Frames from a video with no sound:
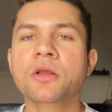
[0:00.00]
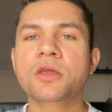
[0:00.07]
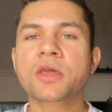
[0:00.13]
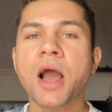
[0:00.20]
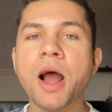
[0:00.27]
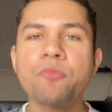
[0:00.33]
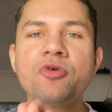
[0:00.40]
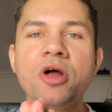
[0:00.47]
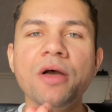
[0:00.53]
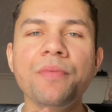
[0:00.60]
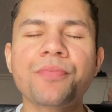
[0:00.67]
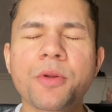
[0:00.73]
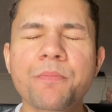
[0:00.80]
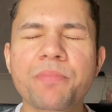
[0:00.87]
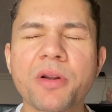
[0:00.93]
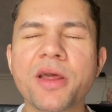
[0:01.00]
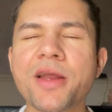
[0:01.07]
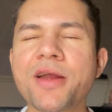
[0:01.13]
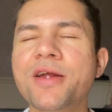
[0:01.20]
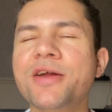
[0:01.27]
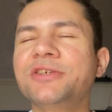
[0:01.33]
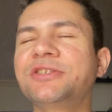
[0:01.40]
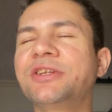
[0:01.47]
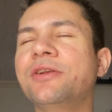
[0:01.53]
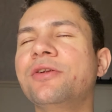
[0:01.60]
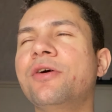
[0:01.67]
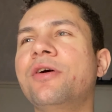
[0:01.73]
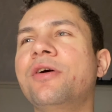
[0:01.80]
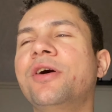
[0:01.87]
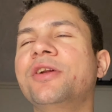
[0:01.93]
Camera, praise the
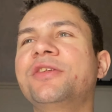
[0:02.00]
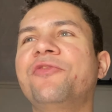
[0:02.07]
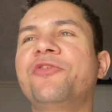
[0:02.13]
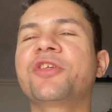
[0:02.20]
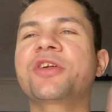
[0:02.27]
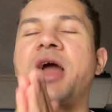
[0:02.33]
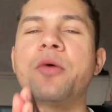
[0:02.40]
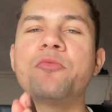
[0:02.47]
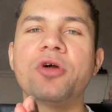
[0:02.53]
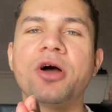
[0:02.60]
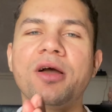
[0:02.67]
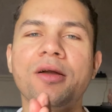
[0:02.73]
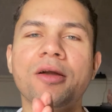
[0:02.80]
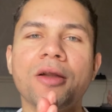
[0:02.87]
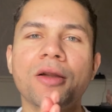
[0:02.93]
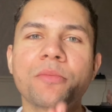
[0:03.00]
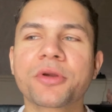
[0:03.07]
Lord for the camera,